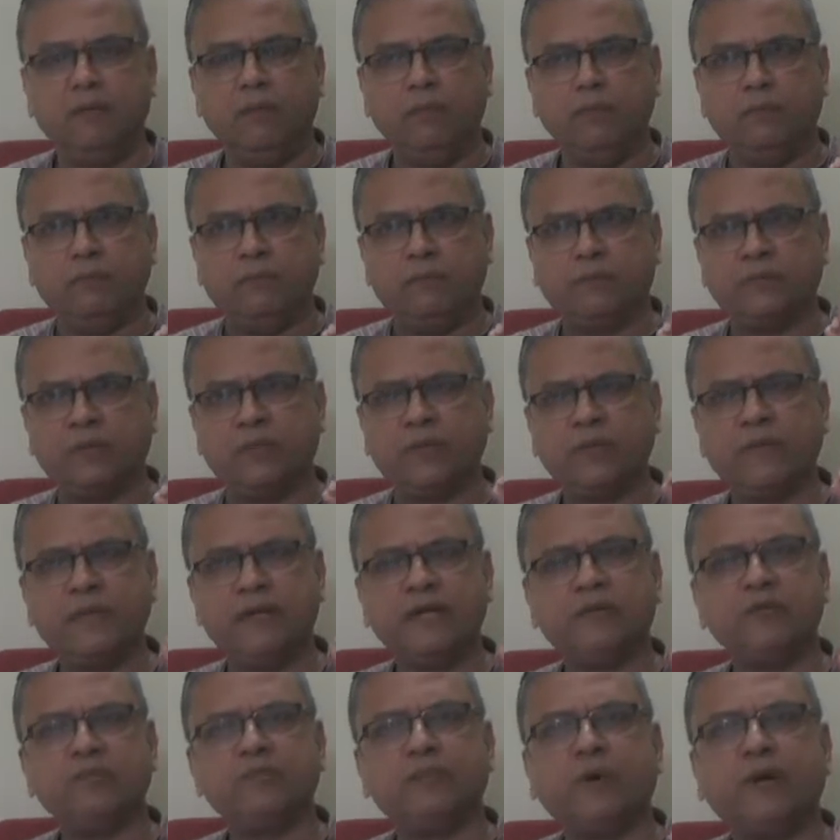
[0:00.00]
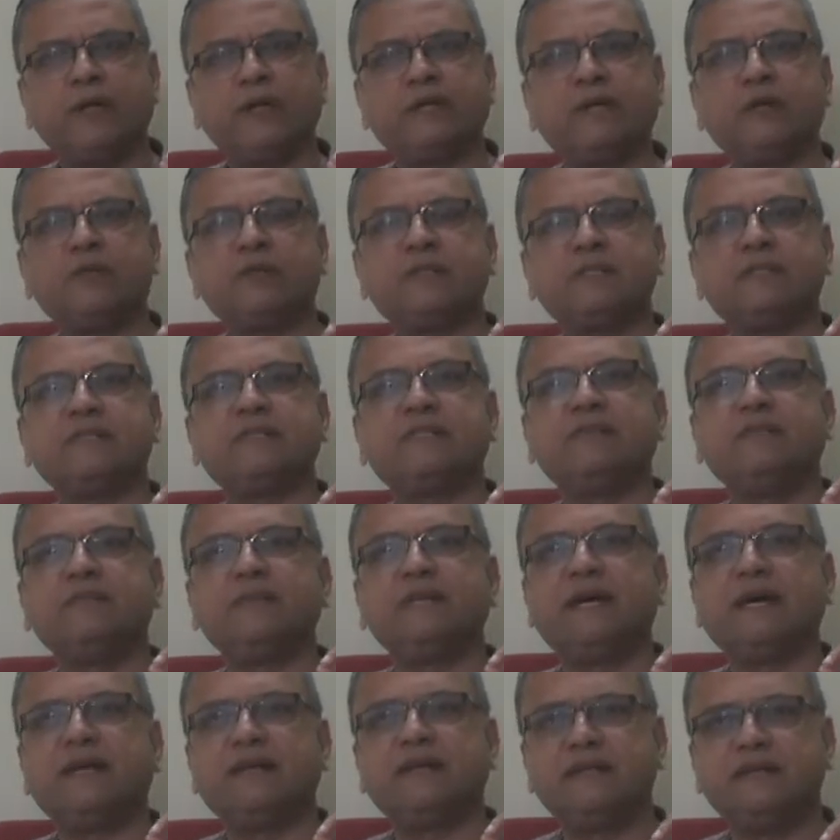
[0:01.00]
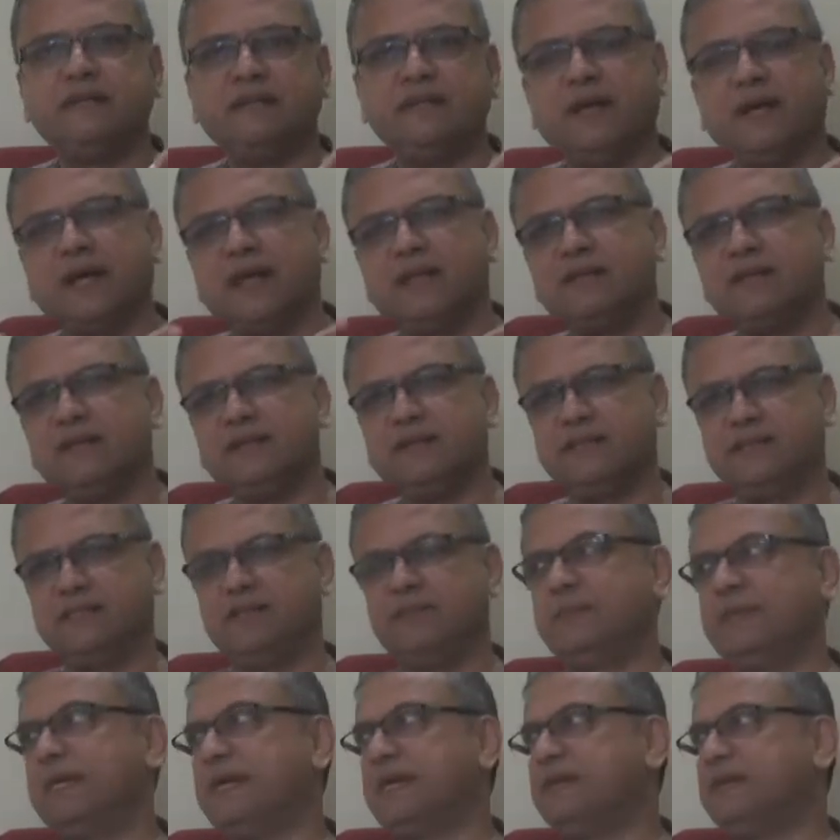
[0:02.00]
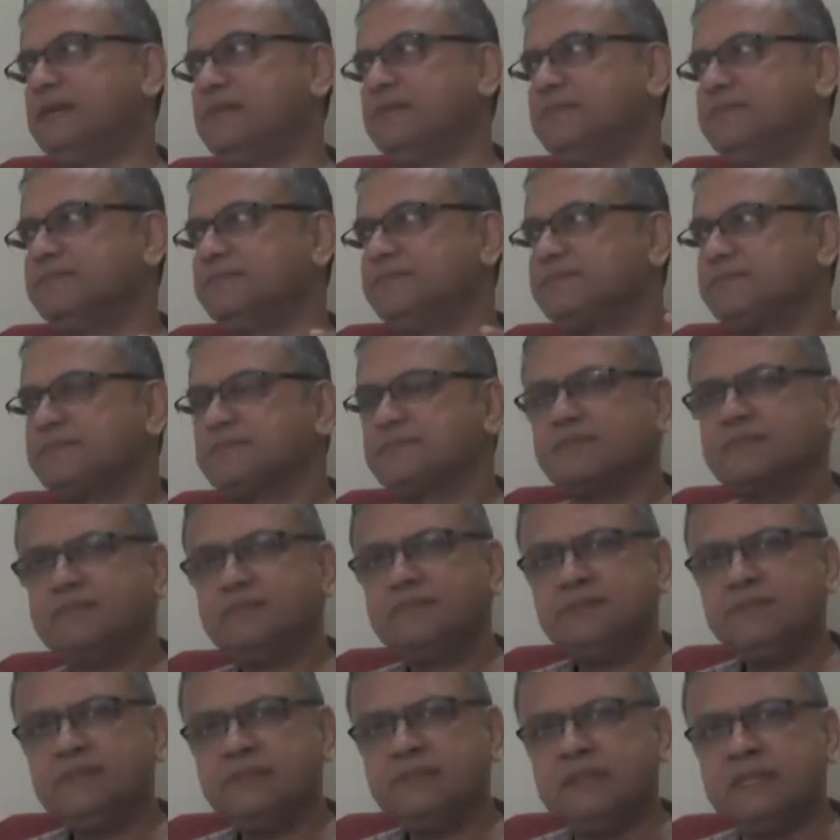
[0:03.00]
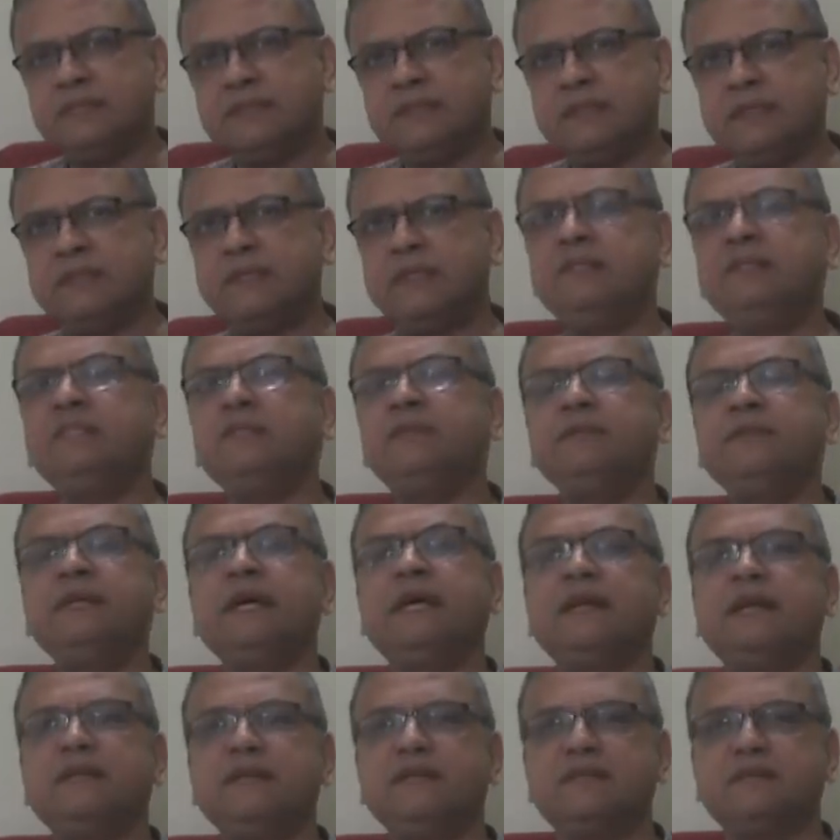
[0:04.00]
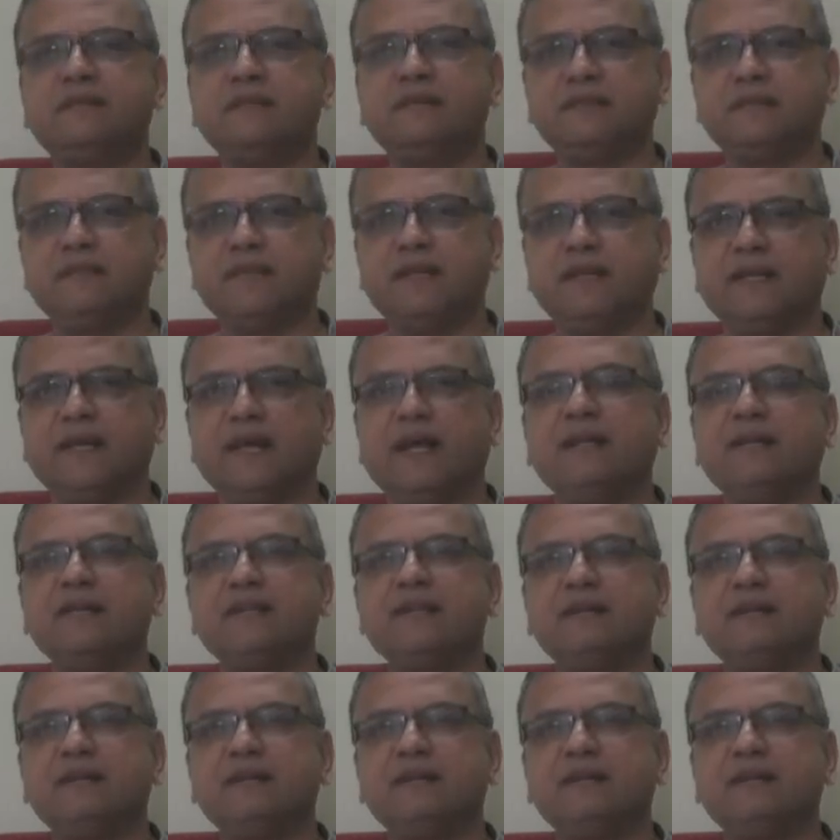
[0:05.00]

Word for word: what I like to point out is the similarity and the dissimilarity. Yeah. The dissimilarity is this that El